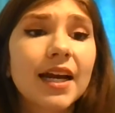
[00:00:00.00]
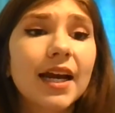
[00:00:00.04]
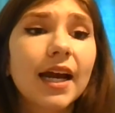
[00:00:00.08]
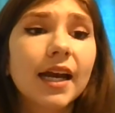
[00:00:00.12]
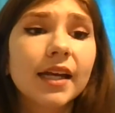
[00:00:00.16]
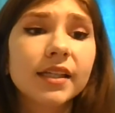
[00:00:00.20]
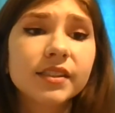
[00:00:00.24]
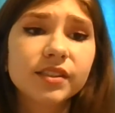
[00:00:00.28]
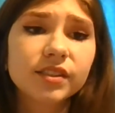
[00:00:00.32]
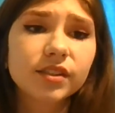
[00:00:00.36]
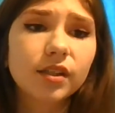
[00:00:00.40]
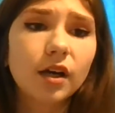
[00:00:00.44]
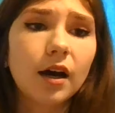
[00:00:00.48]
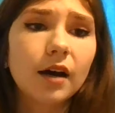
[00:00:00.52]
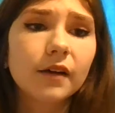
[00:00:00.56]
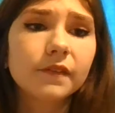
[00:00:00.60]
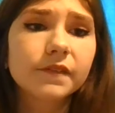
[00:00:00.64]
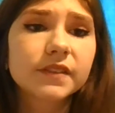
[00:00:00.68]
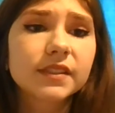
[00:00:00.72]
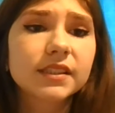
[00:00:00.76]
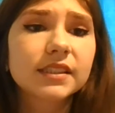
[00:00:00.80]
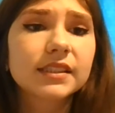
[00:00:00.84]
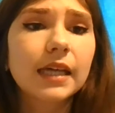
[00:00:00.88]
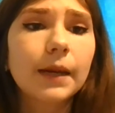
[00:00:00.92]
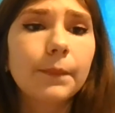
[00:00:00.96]
I scoffed,
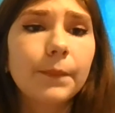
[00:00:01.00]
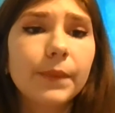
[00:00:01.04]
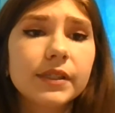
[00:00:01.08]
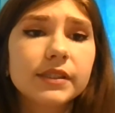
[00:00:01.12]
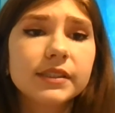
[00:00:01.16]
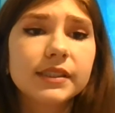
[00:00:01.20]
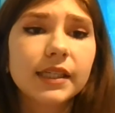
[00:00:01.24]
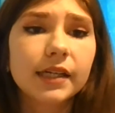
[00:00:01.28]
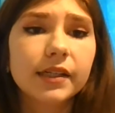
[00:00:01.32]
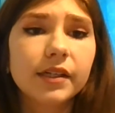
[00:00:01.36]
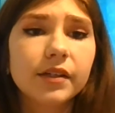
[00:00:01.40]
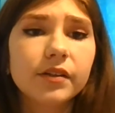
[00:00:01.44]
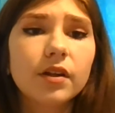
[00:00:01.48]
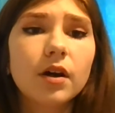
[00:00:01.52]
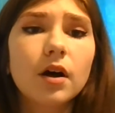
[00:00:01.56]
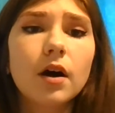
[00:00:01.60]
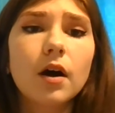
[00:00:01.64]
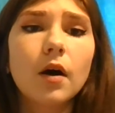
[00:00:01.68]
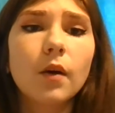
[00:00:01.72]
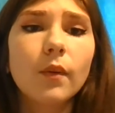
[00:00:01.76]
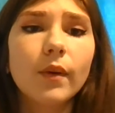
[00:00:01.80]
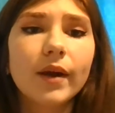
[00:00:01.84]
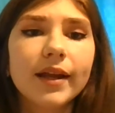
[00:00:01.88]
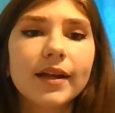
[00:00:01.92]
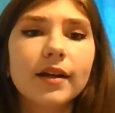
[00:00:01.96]
stopping dead in the
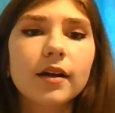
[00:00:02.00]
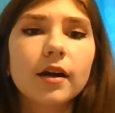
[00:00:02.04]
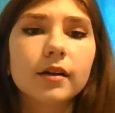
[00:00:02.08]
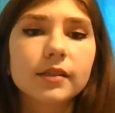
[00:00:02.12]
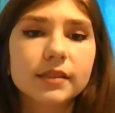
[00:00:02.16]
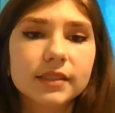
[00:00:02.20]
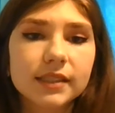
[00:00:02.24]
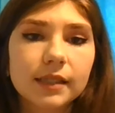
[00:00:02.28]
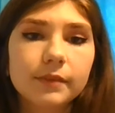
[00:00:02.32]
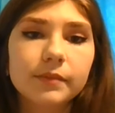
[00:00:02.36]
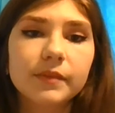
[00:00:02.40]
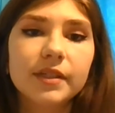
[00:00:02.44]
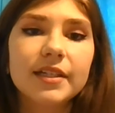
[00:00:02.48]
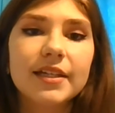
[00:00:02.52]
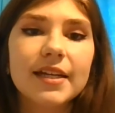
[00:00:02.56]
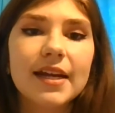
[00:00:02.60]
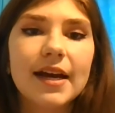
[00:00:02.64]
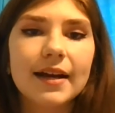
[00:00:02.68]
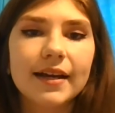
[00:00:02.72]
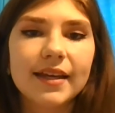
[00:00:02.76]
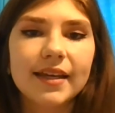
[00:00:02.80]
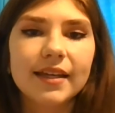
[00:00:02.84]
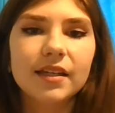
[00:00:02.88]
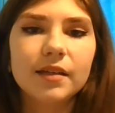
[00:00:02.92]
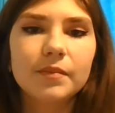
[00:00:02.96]
hallway, causing him to
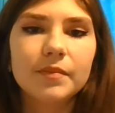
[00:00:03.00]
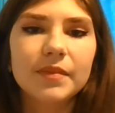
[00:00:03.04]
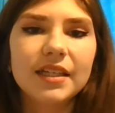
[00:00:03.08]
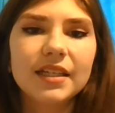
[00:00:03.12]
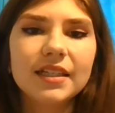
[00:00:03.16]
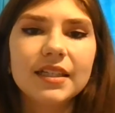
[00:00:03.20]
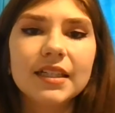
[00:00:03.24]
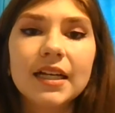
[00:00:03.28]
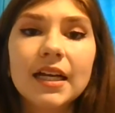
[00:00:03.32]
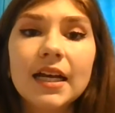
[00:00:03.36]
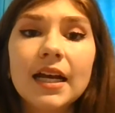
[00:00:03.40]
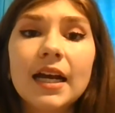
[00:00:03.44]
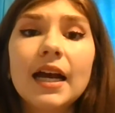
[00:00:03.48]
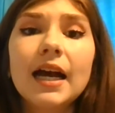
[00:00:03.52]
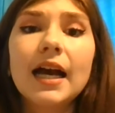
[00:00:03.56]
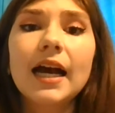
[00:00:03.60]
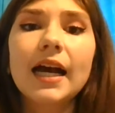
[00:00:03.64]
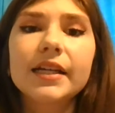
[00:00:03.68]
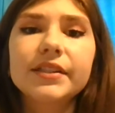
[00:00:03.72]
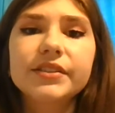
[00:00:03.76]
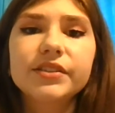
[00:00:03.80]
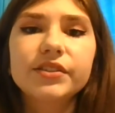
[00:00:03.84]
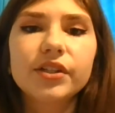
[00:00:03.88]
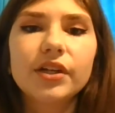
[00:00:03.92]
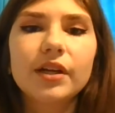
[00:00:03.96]
knock into me.
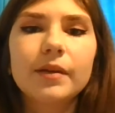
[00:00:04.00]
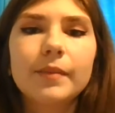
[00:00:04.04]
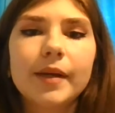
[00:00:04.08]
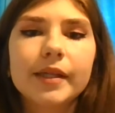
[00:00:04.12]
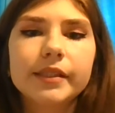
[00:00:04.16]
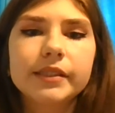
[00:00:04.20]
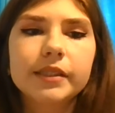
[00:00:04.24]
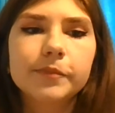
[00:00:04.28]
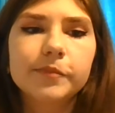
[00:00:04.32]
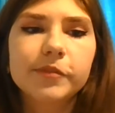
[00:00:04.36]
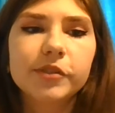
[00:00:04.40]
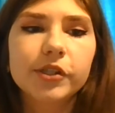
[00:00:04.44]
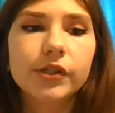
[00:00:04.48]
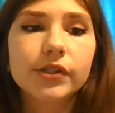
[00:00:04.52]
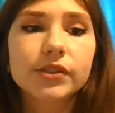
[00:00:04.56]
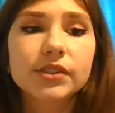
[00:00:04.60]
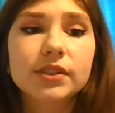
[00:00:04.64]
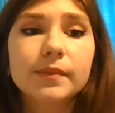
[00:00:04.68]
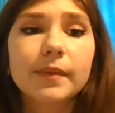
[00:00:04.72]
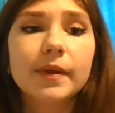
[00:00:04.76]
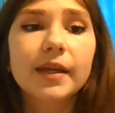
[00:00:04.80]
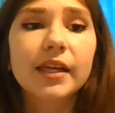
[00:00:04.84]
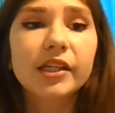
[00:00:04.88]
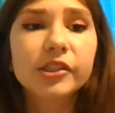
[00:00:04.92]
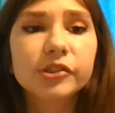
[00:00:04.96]
I stood on my tiptoes,
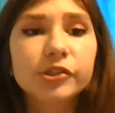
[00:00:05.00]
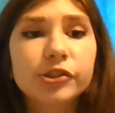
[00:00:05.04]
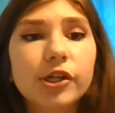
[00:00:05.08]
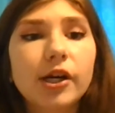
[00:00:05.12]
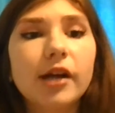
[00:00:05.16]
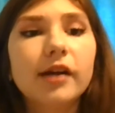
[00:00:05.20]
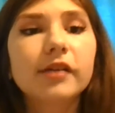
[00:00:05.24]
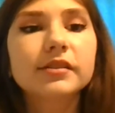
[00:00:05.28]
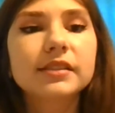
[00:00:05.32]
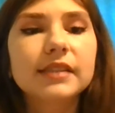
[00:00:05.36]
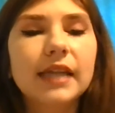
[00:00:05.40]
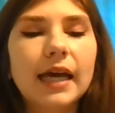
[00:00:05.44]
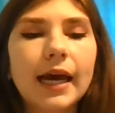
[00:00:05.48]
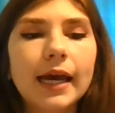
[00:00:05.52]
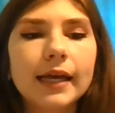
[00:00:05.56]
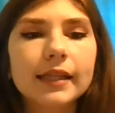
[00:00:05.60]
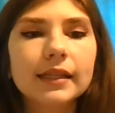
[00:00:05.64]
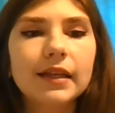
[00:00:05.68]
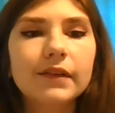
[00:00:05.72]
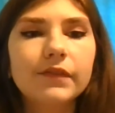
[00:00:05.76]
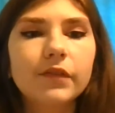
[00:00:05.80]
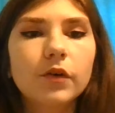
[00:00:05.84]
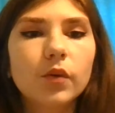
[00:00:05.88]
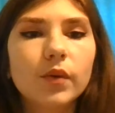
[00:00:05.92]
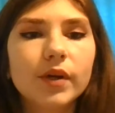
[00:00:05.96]
making sure I was eye
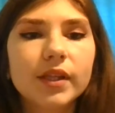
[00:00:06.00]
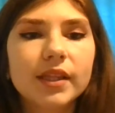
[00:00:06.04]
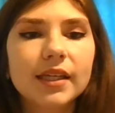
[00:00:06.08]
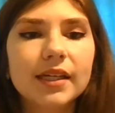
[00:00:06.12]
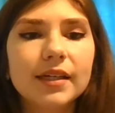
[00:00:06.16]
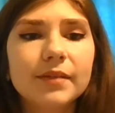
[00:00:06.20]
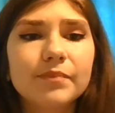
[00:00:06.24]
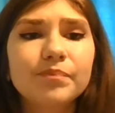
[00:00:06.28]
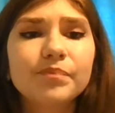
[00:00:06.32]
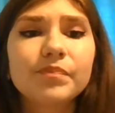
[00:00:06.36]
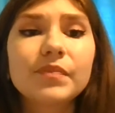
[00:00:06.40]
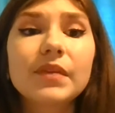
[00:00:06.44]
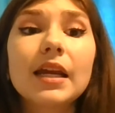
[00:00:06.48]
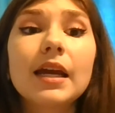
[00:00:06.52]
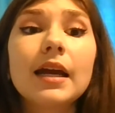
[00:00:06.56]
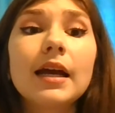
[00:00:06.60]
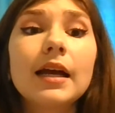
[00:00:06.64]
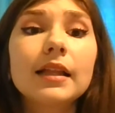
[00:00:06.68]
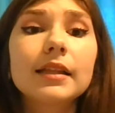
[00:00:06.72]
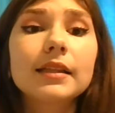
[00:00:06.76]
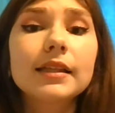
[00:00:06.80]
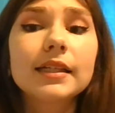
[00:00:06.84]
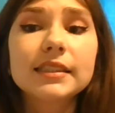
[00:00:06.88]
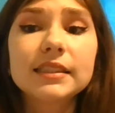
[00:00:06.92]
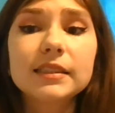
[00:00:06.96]
level with him.
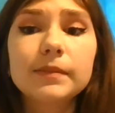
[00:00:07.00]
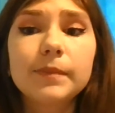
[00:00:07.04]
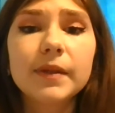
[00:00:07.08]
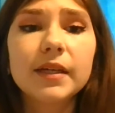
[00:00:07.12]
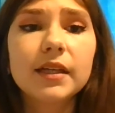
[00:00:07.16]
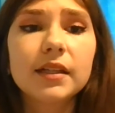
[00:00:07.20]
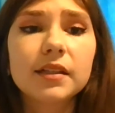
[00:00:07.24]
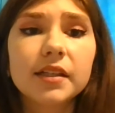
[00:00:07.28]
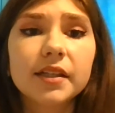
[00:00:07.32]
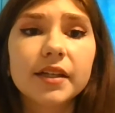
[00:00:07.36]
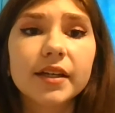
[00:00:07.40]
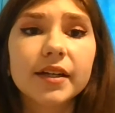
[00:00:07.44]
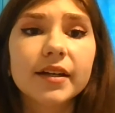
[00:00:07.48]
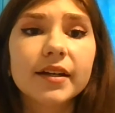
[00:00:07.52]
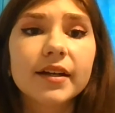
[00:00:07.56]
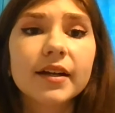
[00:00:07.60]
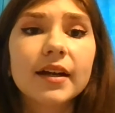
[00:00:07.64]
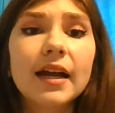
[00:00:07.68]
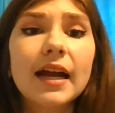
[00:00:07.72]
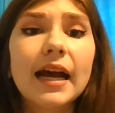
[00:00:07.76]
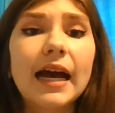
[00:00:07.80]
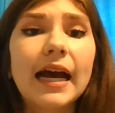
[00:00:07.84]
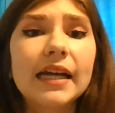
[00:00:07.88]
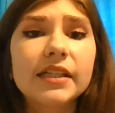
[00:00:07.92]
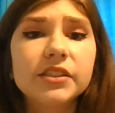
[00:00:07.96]
"Let's be clear.
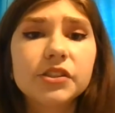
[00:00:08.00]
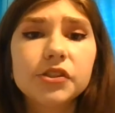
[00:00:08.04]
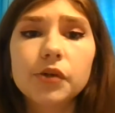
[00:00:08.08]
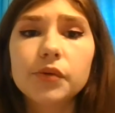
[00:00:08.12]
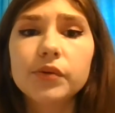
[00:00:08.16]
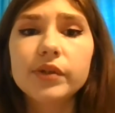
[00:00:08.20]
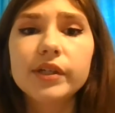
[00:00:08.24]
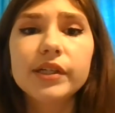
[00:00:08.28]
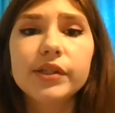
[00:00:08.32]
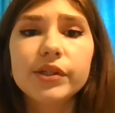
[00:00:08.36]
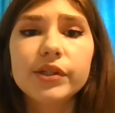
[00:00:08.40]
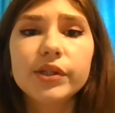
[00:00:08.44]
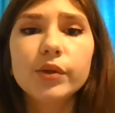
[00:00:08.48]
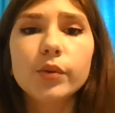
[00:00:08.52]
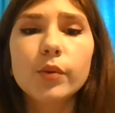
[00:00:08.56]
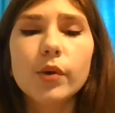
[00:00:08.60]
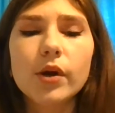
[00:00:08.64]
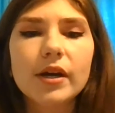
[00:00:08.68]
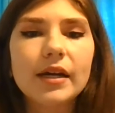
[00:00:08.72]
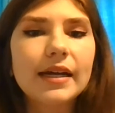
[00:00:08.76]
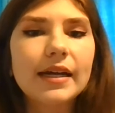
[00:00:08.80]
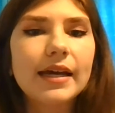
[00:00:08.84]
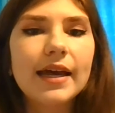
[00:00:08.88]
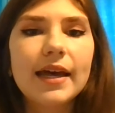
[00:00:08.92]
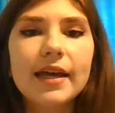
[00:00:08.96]
I don't need you
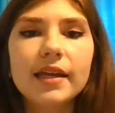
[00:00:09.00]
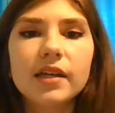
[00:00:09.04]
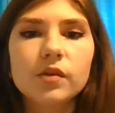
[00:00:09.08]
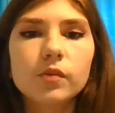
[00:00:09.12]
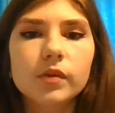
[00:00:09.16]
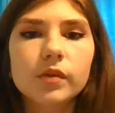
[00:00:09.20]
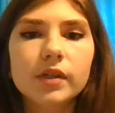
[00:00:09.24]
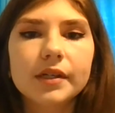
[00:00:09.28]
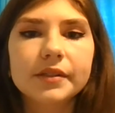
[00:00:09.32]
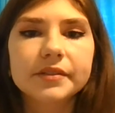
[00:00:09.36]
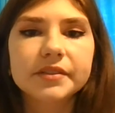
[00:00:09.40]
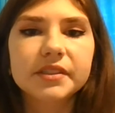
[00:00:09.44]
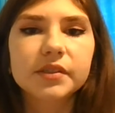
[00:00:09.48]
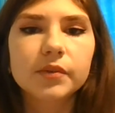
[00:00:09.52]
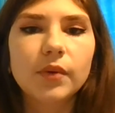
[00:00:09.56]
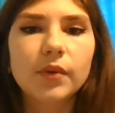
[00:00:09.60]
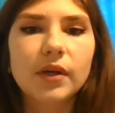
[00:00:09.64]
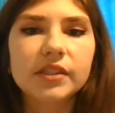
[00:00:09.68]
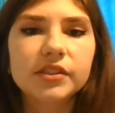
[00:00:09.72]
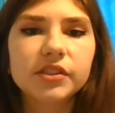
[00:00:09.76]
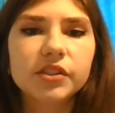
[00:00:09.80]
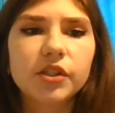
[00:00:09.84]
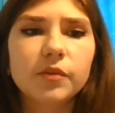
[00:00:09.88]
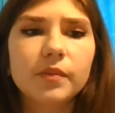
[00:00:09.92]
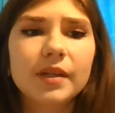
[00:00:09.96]
or anyone else to
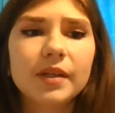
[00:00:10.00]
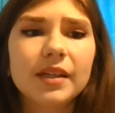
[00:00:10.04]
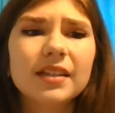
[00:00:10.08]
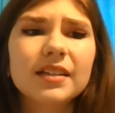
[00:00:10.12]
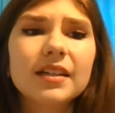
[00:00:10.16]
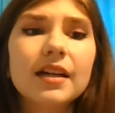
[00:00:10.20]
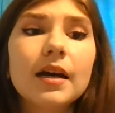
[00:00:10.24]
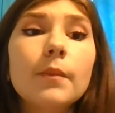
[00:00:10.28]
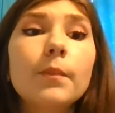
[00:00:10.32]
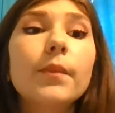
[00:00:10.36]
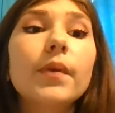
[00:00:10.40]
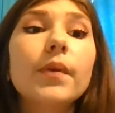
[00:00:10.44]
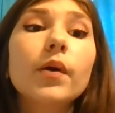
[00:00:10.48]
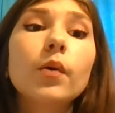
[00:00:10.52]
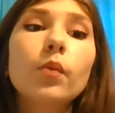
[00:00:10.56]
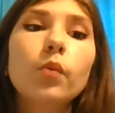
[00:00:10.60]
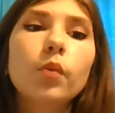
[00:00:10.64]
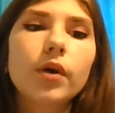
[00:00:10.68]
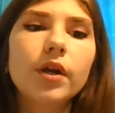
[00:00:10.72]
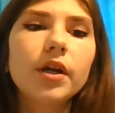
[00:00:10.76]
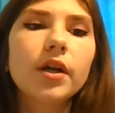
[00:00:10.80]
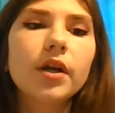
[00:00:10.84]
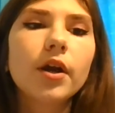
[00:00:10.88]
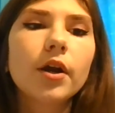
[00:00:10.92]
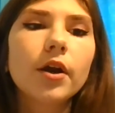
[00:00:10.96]
rescue me, but it
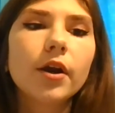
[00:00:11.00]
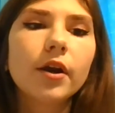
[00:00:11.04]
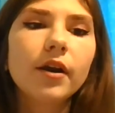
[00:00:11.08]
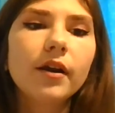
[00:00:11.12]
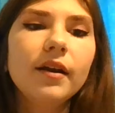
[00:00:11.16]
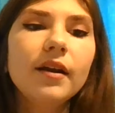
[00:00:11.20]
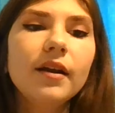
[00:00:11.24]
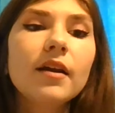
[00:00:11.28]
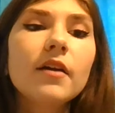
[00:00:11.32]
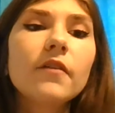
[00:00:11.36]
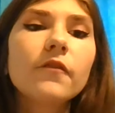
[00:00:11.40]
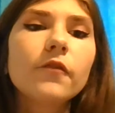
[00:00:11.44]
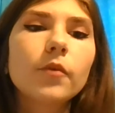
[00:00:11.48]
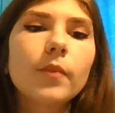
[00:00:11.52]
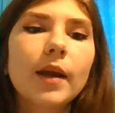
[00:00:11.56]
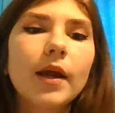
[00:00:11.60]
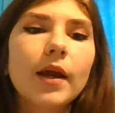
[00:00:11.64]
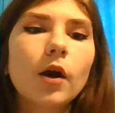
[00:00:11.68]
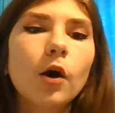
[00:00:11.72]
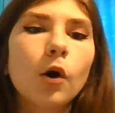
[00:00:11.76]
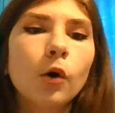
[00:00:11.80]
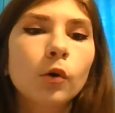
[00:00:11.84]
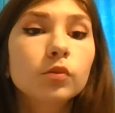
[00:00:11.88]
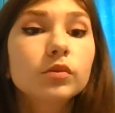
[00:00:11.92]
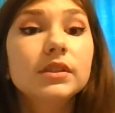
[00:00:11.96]
wouldn't hurt for my
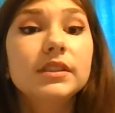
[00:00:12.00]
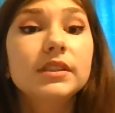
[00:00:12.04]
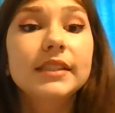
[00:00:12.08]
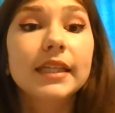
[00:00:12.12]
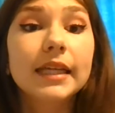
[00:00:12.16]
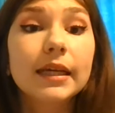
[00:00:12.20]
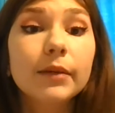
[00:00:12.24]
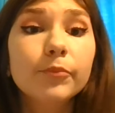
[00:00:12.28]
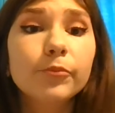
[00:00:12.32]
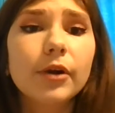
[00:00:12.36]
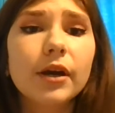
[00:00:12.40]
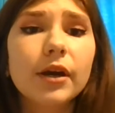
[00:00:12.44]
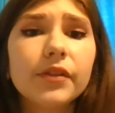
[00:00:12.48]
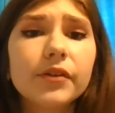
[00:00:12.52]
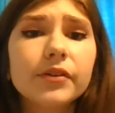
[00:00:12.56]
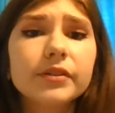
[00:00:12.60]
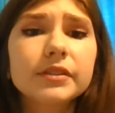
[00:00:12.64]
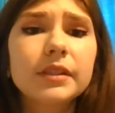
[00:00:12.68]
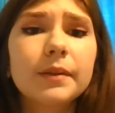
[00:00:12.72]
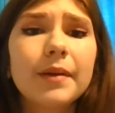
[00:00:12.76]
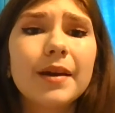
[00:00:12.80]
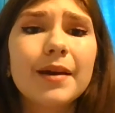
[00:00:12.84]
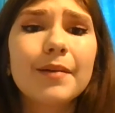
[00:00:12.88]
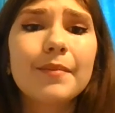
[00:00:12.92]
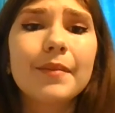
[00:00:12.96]
own damn brother
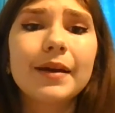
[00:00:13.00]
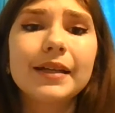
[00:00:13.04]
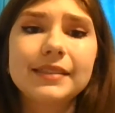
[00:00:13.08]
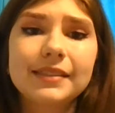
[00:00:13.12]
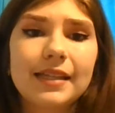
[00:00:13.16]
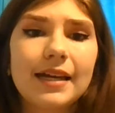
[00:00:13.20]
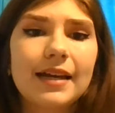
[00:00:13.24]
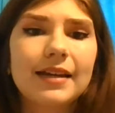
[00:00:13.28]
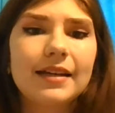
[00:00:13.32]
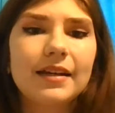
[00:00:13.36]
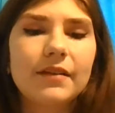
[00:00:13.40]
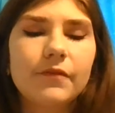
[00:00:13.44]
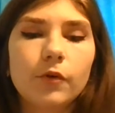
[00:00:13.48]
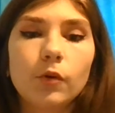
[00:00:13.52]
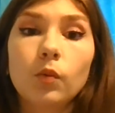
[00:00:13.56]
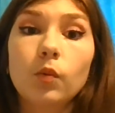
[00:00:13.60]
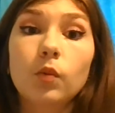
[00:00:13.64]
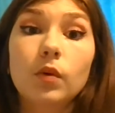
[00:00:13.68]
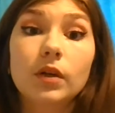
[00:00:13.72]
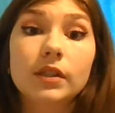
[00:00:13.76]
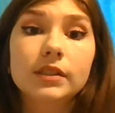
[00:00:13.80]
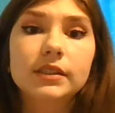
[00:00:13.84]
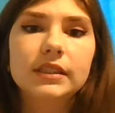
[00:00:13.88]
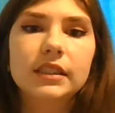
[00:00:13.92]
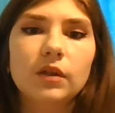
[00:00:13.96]
to be on my side every
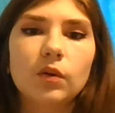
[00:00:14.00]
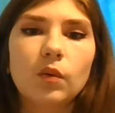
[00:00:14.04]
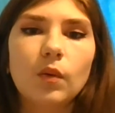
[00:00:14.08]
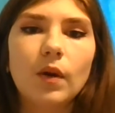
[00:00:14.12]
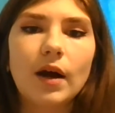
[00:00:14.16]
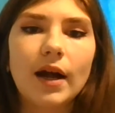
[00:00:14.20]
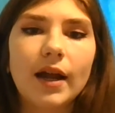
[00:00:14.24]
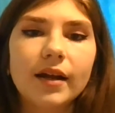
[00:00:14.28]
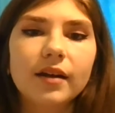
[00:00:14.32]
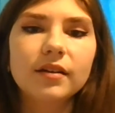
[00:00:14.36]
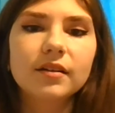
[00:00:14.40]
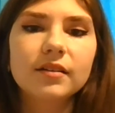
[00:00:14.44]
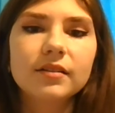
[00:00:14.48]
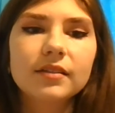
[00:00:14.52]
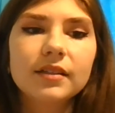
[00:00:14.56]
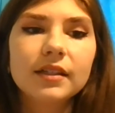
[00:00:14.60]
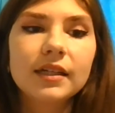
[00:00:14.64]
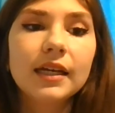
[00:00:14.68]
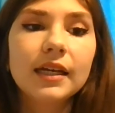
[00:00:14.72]
once in a while."